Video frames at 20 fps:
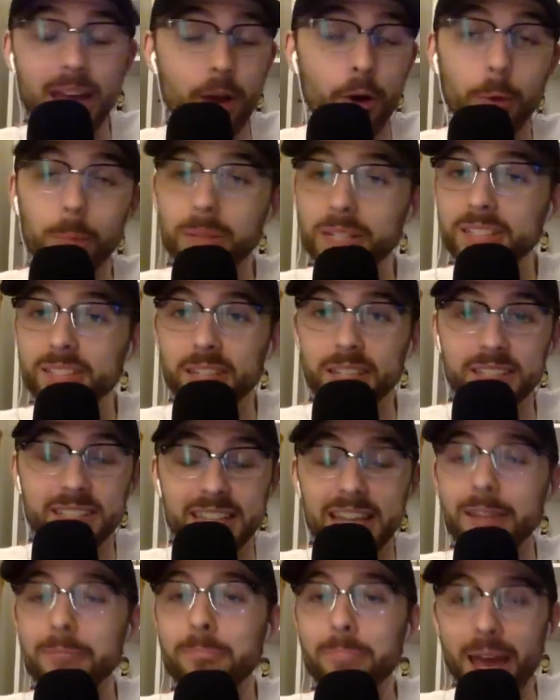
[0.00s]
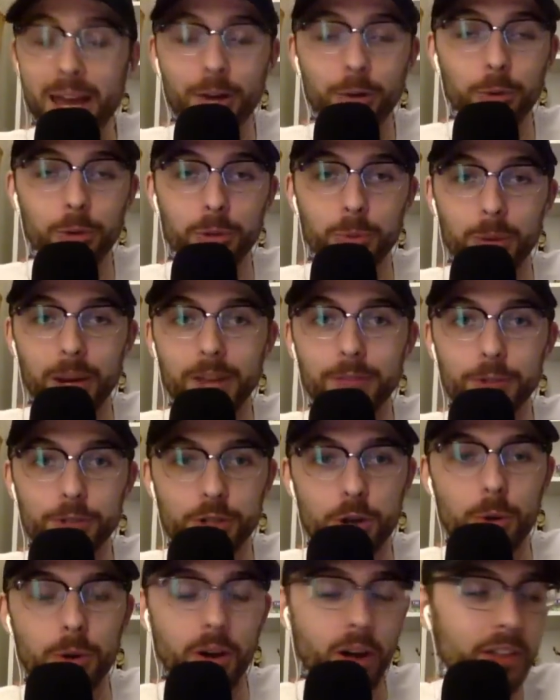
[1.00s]
I hope he's he's getting better with whatever's
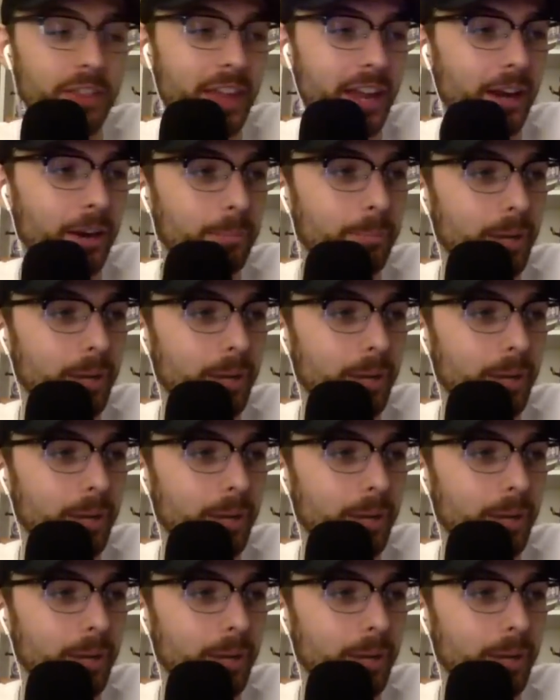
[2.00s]
going on there.